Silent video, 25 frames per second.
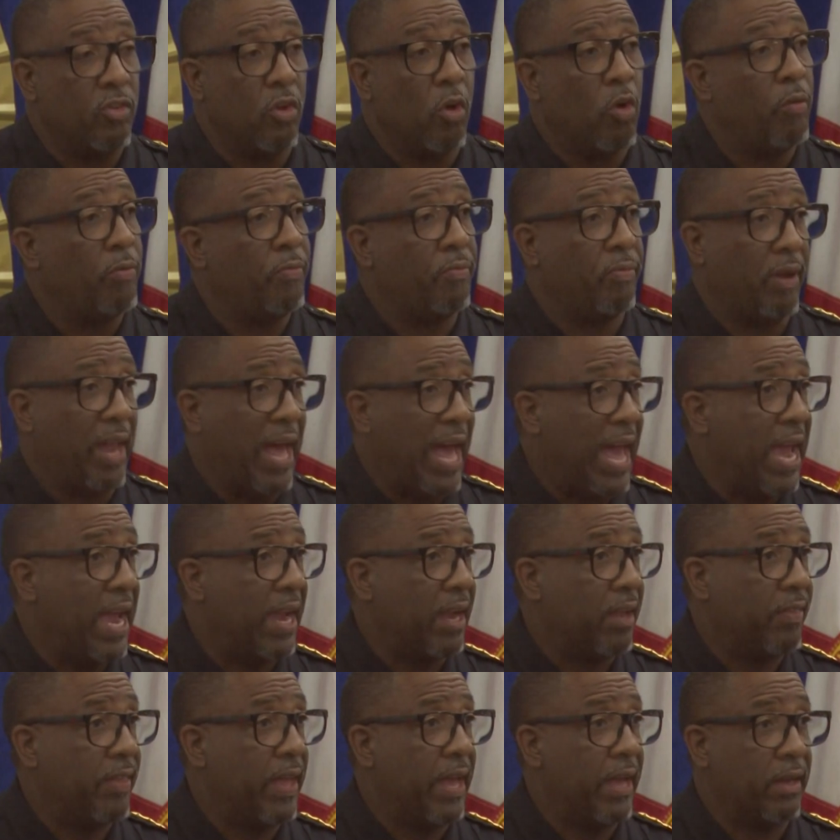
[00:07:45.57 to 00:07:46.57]
no
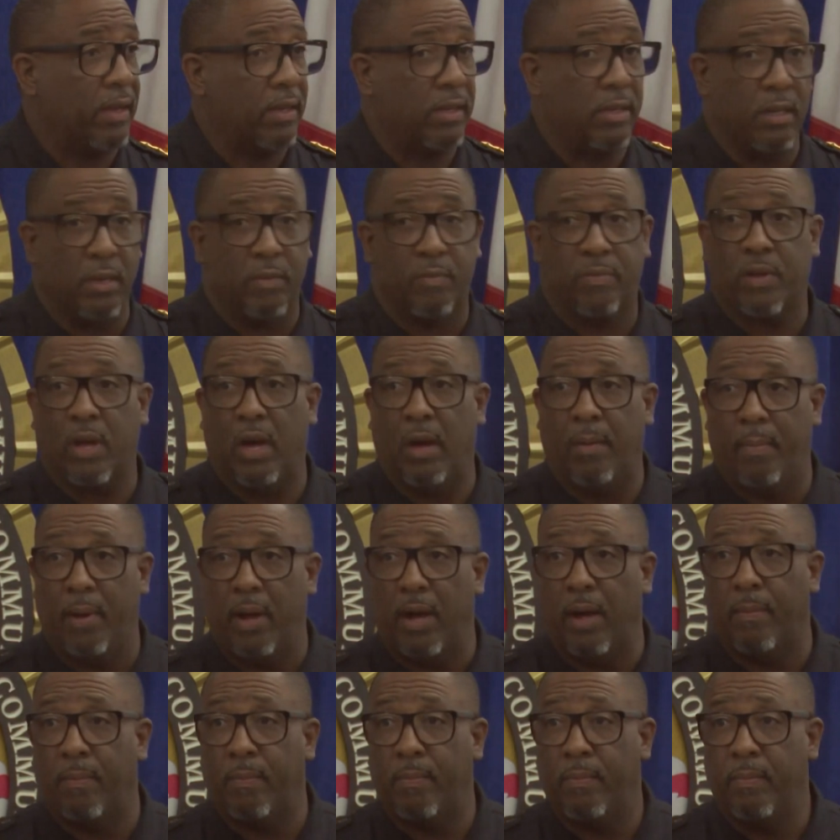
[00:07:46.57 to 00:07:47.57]
flag that could have come
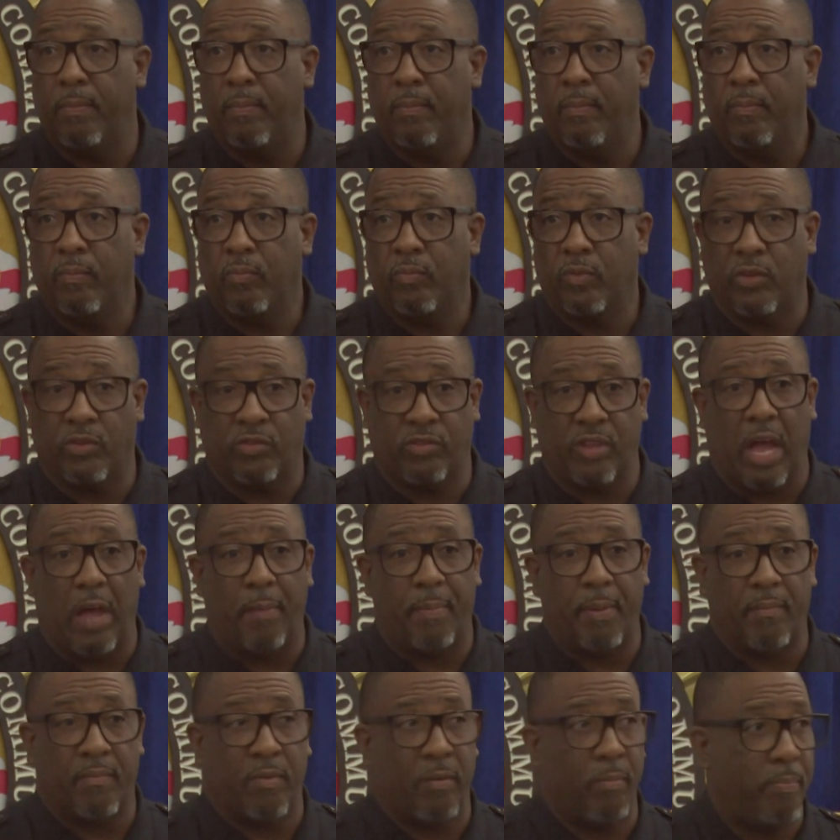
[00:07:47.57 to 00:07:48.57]
up to
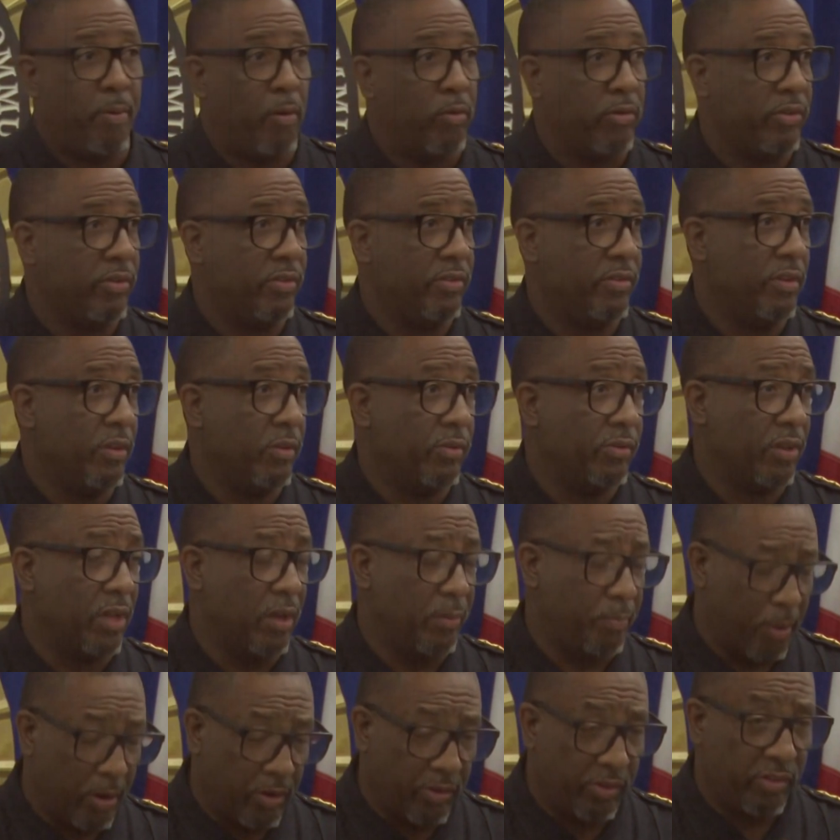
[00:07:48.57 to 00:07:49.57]
stop him from
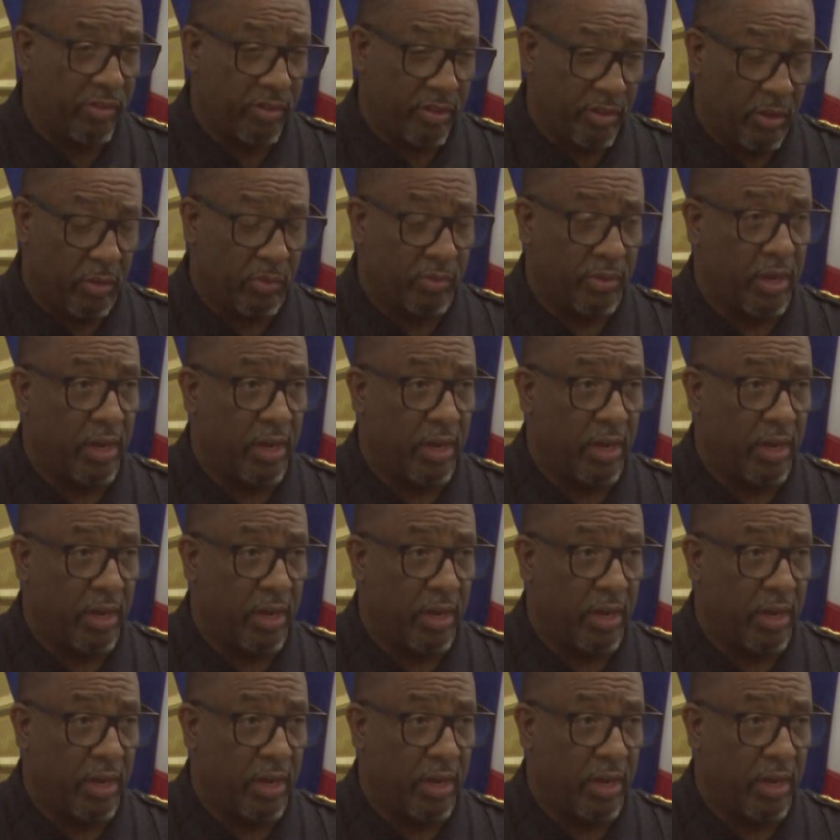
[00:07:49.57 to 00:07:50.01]
purchasing those